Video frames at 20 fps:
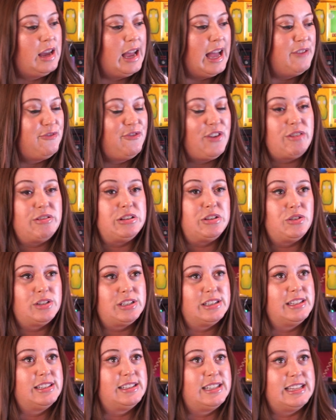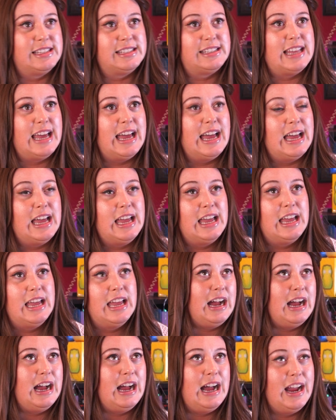and very good in the sense that
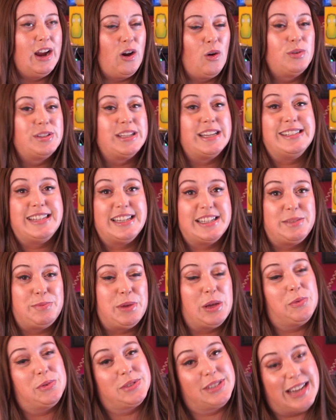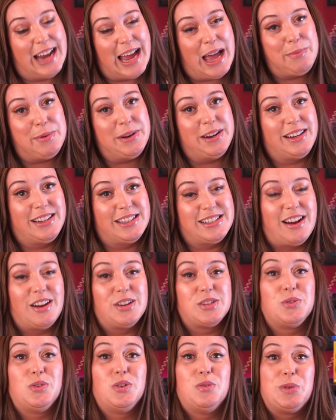I always anticipate what's going to happen in the
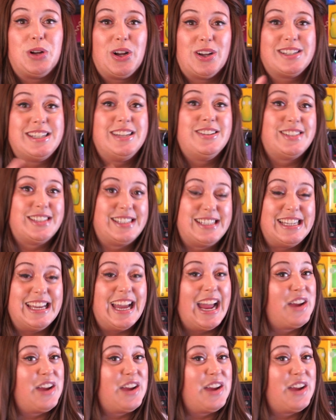guitar solo, because here's the tea.